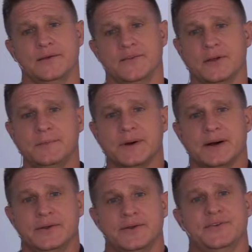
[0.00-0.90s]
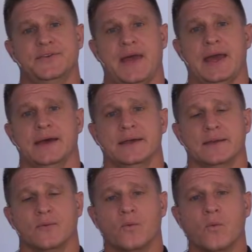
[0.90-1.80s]
To help
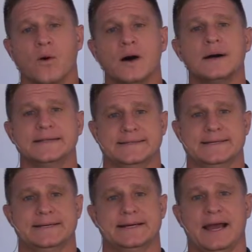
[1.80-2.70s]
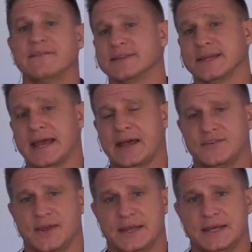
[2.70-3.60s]
understand what a heavenly asset